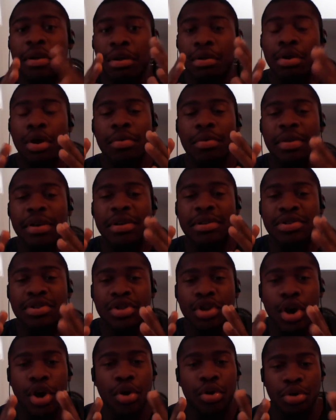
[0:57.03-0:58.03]
you
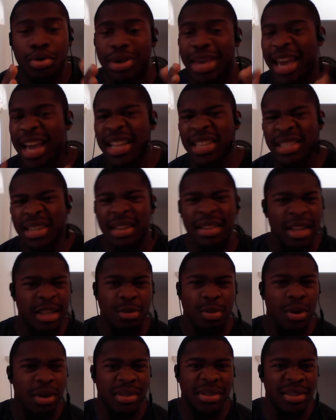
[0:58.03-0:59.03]
can't say this
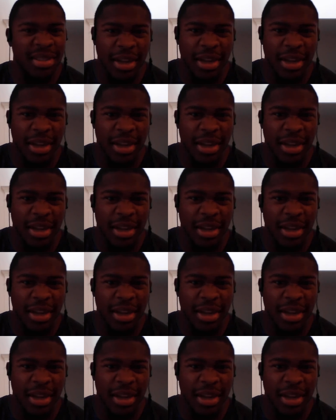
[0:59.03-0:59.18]
person's